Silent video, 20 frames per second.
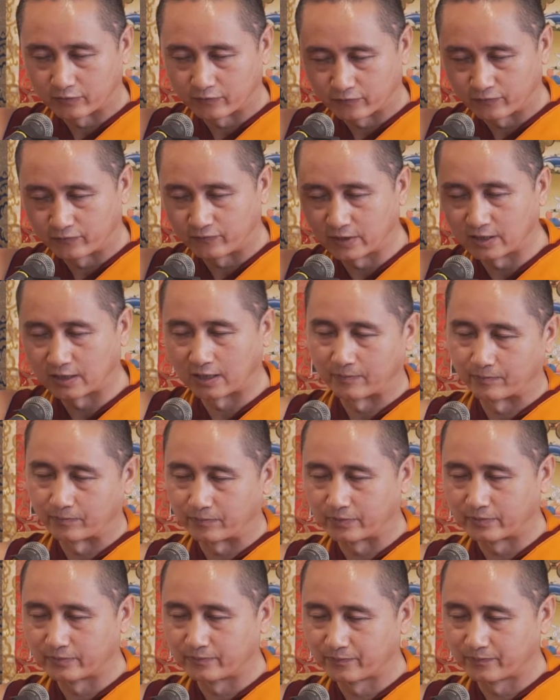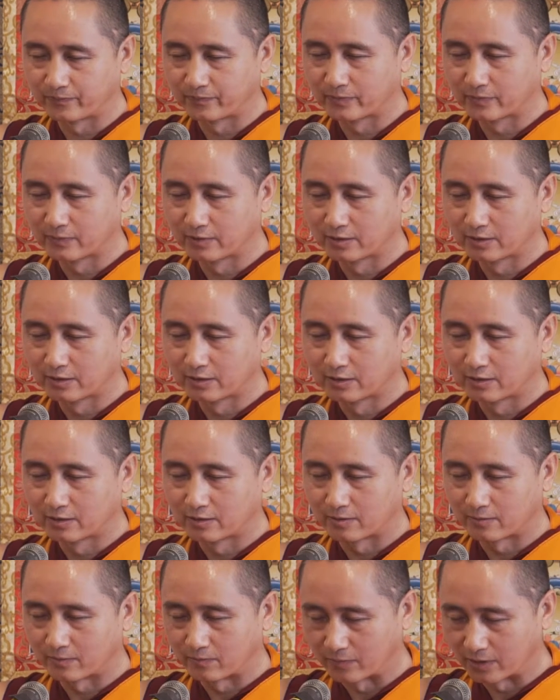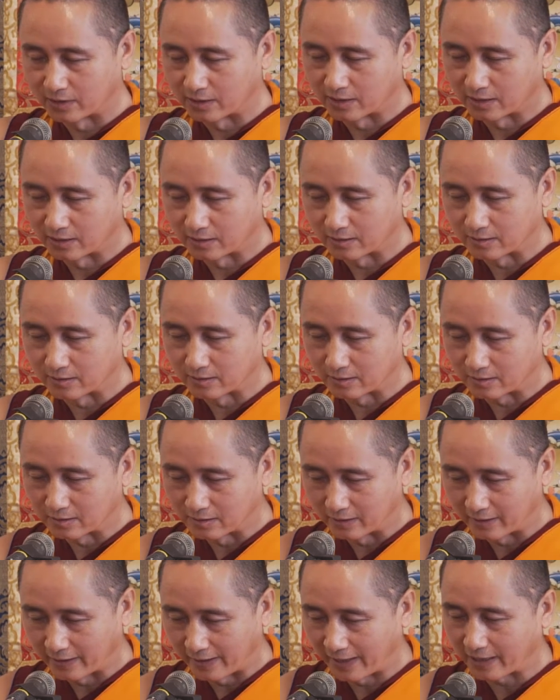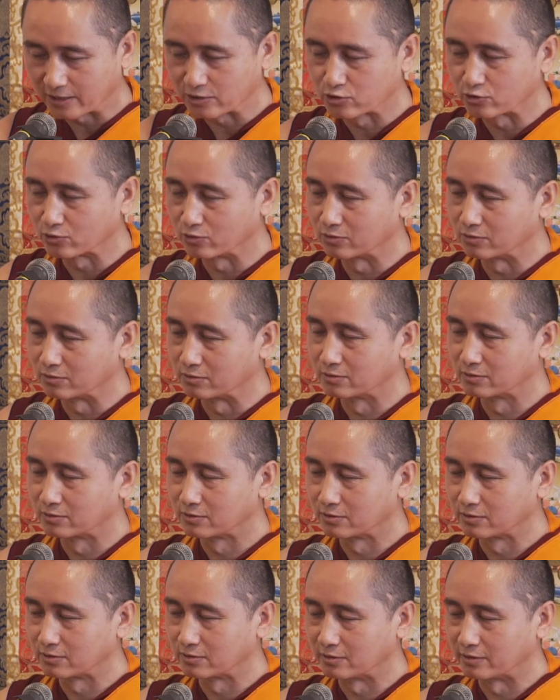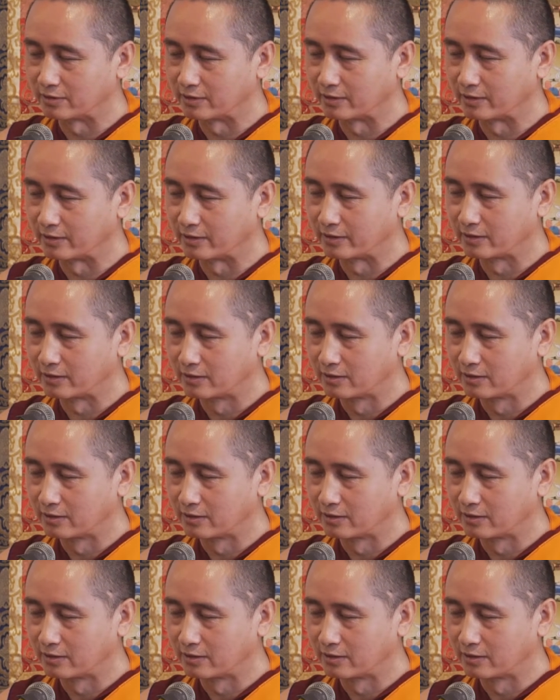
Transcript: filled up, but then the actual, the